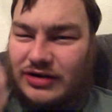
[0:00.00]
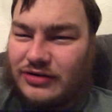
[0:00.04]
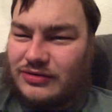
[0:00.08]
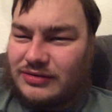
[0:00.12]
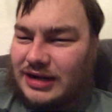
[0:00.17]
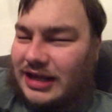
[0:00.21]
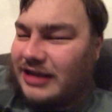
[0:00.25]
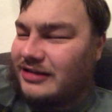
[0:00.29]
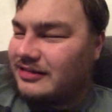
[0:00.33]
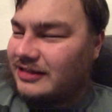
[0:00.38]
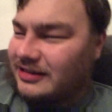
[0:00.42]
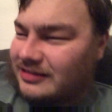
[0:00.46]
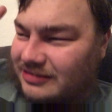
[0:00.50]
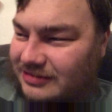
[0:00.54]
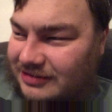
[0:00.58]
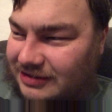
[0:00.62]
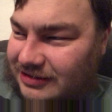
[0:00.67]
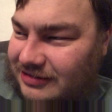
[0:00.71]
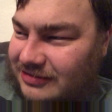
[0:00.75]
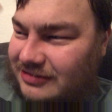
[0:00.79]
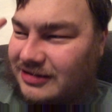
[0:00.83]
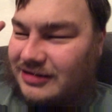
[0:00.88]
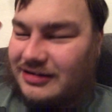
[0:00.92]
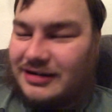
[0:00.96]
or like the
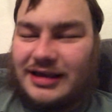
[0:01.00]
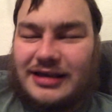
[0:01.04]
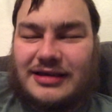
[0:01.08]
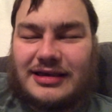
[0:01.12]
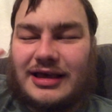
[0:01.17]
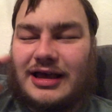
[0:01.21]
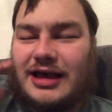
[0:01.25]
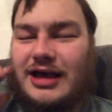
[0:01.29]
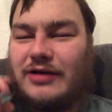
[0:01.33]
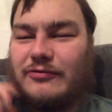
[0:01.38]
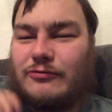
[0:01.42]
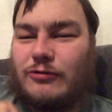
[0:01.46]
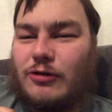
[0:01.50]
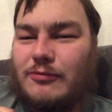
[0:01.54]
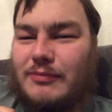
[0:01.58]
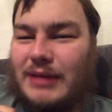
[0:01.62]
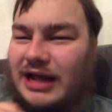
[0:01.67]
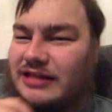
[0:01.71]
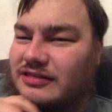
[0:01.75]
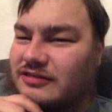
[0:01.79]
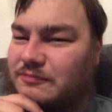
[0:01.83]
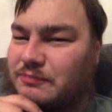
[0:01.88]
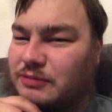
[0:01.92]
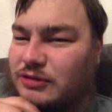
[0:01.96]
teasing, like a
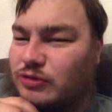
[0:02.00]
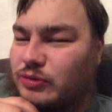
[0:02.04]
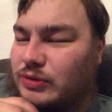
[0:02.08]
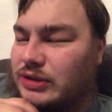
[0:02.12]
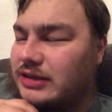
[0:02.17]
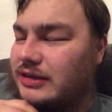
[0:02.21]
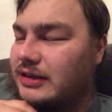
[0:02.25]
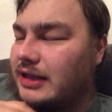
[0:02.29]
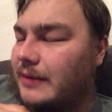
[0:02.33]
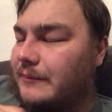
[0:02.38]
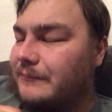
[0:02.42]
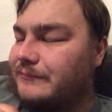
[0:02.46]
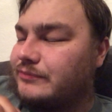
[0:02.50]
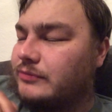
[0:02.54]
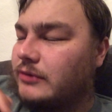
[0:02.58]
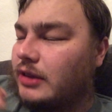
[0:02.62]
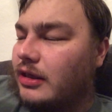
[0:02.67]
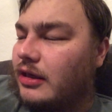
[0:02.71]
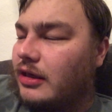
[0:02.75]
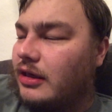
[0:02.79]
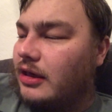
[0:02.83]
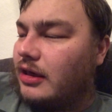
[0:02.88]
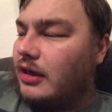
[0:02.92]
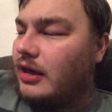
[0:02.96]
romance between them.
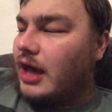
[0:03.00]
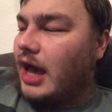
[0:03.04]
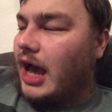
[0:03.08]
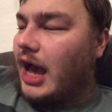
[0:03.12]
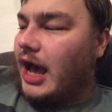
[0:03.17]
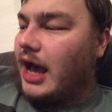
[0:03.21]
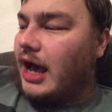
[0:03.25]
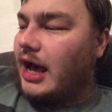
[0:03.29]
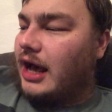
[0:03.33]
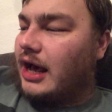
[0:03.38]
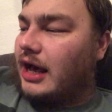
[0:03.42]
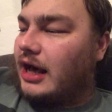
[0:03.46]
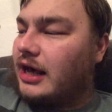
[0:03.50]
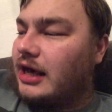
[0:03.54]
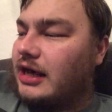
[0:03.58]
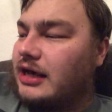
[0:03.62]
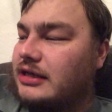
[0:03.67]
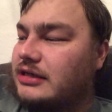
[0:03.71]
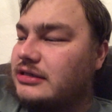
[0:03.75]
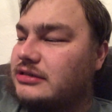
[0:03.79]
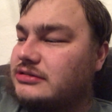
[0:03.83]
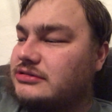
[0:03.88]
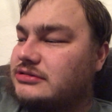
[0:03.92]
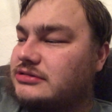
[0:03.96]

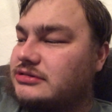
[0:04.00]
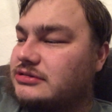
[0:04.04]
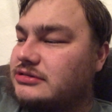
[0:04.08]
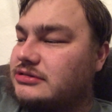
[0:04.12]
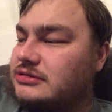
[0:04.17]
And